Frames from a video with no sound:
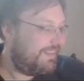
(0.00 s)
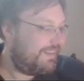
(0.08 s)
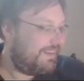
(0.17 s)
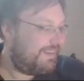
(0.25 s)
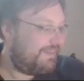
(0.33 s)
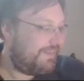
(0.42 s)

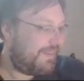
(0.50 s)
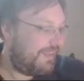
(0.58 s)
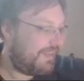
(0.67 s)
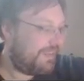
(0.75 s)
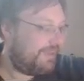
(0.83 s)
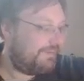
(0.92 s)
And then we
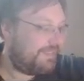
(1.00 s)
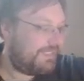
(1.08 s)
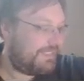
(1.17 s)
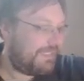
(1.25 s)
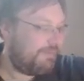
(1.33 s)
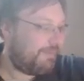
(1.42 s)
have the
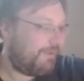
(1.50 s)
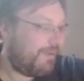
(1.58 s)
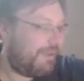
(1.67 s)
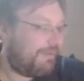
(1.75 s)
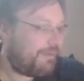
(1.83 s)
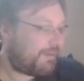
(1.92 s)

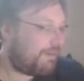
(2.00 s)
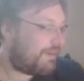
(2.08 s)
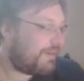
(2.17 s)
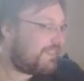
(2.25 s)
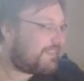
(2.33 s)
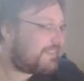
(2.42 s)
T-Boy of
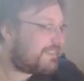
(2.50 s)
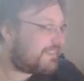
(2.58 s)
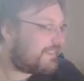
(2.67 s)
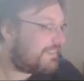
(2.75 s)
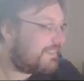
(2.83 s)
accordions.